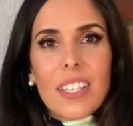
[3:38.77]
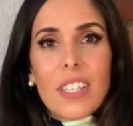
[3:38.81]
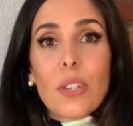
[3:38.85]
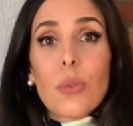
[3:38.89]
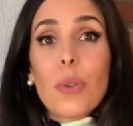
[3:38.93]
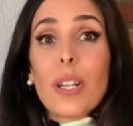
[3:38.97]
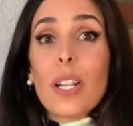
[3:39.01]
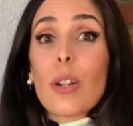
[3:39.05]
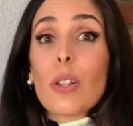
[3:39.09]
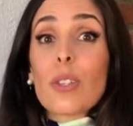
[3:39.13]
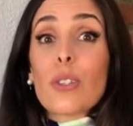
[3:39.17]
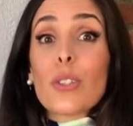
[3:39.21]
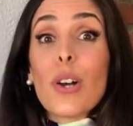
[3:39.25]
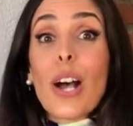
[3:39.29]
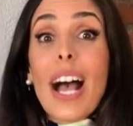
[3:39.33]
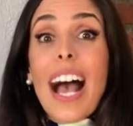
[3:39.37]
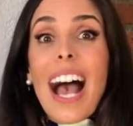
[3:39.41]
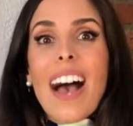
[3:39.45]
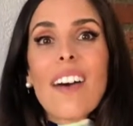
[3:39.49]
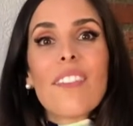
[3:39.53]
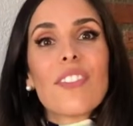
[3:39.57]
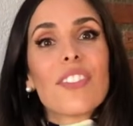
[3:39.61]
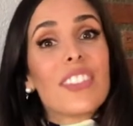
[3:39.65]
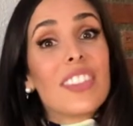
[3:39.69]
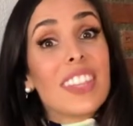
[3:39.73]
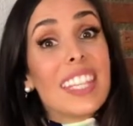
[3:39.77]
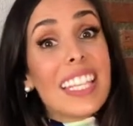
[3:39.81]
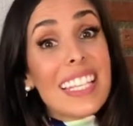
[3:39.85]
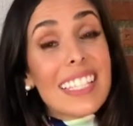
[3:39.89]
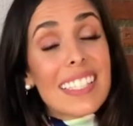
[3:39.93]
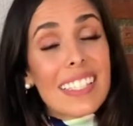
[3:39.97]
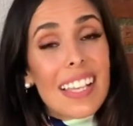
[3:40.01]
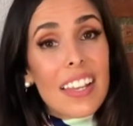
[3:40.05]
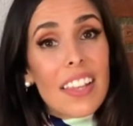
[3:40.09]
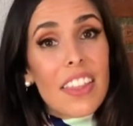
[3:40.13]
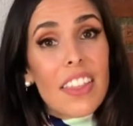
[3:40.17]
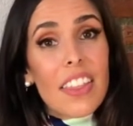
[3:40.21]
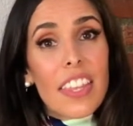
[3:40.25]
You will also have
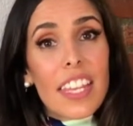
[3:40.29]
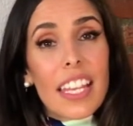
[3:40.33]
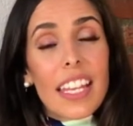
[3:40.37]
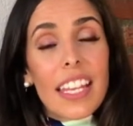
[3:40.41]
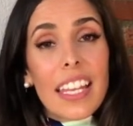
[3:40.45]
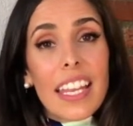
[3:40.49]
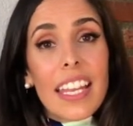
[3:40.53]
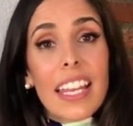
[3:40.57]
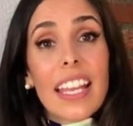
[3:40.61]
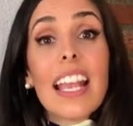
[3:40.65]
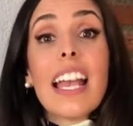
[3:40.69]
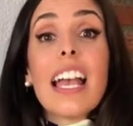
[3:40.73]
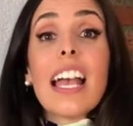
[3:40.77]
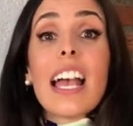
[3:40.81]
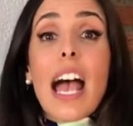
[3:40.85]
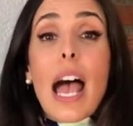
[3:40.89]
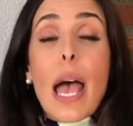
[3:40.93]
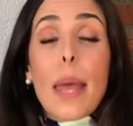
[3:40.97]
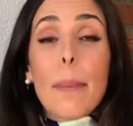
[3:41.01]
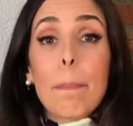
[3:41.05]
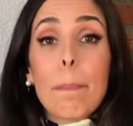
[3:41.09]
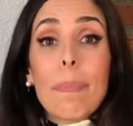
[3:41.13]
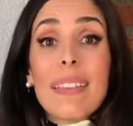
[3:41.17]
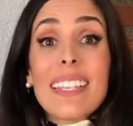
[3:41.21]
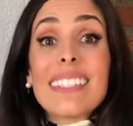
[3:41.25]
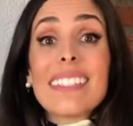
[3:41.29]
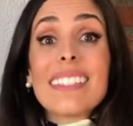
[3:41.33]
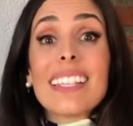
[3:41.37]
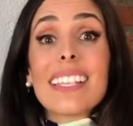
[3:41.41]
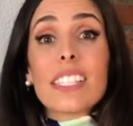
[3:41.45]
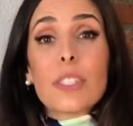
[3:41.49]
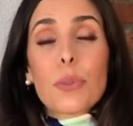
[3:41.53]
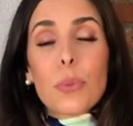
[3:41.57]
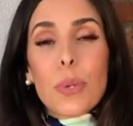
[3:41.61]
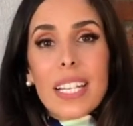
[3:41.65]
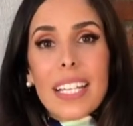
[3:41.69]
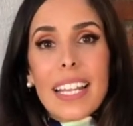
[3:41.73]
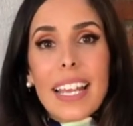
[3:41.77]
design thinking and business
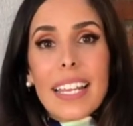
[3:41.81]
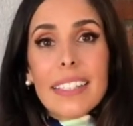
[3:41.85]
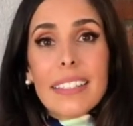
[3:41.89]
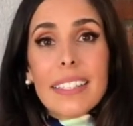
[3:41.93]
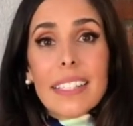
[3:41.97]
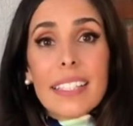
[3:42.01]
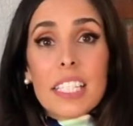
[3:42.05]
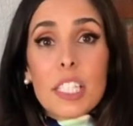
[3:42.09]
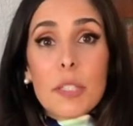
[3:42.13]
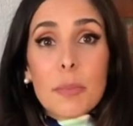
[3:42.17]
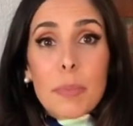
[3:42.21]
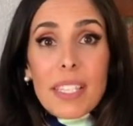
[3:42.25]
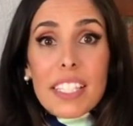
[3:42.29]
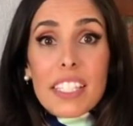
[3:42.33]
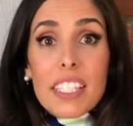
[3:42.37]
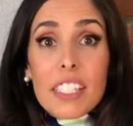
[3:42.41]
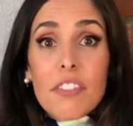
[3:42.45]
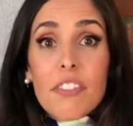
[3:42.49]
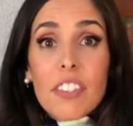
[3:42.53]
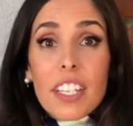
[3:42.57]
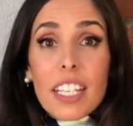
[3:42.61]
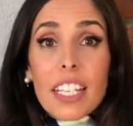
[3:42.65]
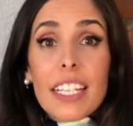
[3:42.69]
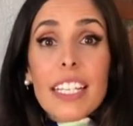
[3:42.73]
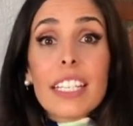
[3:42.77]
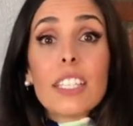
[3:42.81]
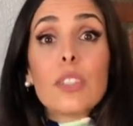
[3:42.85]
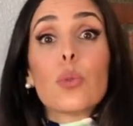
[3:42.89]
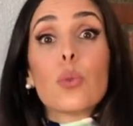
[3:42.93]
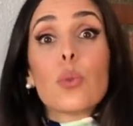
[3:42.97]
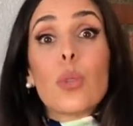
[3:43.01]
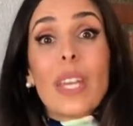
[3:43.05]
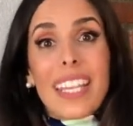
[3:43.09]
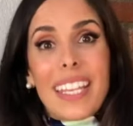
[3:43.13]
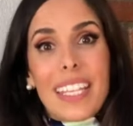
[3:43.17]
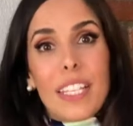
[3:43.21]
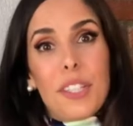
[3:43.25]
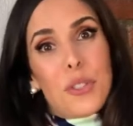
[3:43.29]
related specifically to
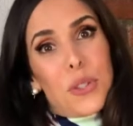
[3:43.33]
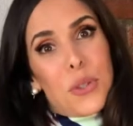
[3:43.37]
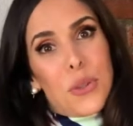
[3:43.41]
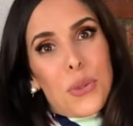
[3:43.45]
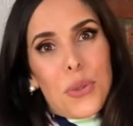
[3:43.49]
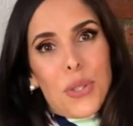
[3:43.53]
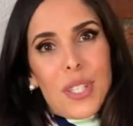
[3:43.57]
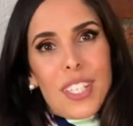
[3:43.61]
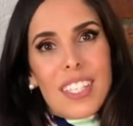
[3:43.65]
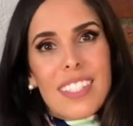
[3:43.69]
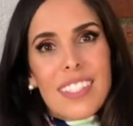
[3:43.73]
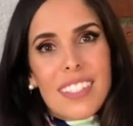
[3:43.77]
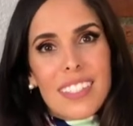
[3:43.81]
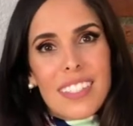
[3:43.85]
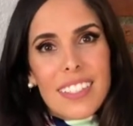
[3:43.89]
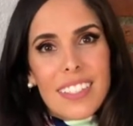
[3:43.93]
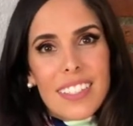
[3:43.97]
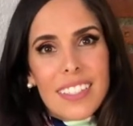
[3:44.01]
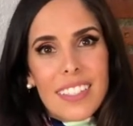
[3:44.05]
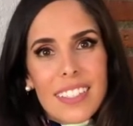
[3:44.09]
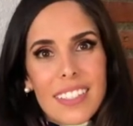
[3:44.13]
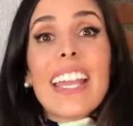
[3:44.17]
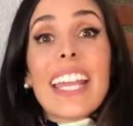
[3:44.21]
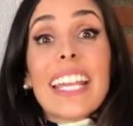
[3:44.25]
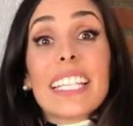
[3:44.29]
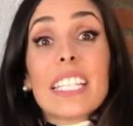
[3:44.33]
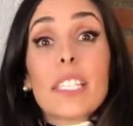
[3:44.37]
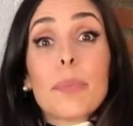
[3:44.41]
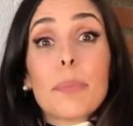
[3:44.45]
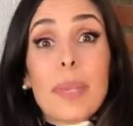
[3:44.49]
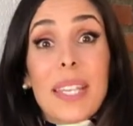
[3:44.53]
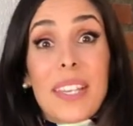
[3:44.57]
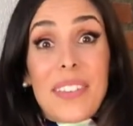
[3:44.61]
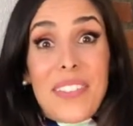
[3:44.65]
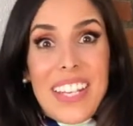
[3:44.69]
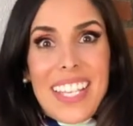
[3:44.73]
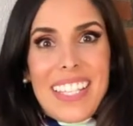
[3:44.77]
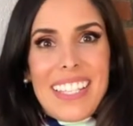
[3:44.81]
the industries.
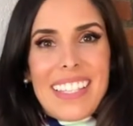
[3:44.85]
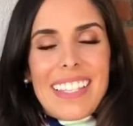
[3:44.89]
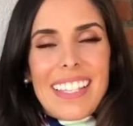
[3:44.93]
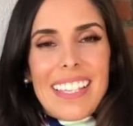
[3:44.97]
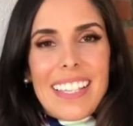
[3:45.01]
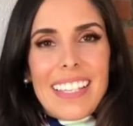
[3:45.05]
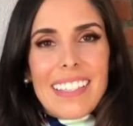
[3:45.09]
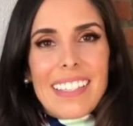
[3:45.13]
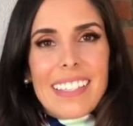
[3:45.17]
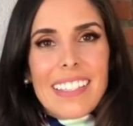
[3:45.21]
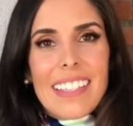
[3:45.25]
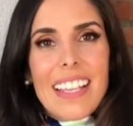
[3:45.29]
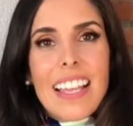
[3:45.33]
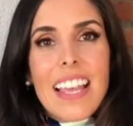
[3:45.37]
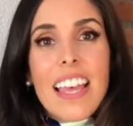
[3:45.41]
Experiences.